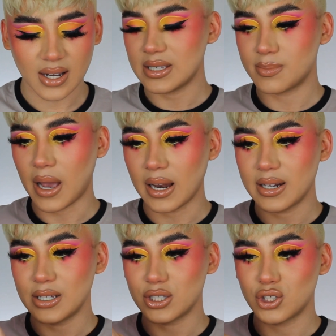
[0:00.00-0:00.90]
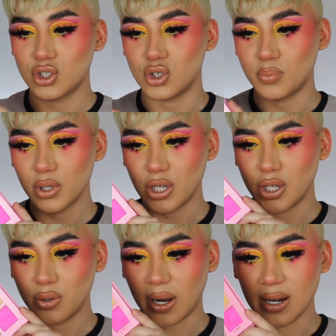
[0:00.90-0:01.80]
This palette is super
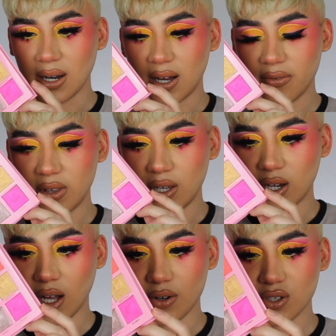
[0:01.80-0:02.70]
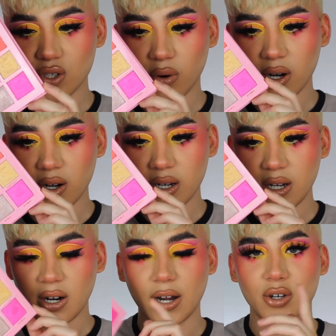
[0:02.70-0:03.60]
cute. I love the color story on
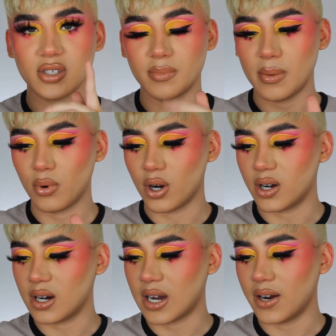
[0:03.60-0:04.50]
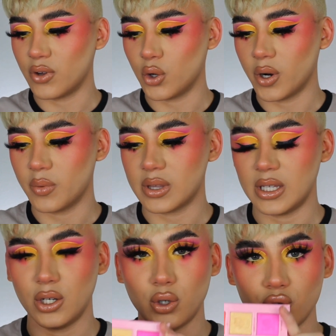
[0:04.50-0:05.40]
here. I know some people are kind of annoyed with
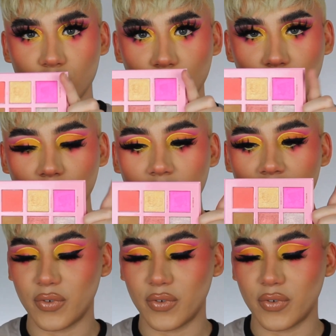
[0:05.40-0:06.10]
the neutral.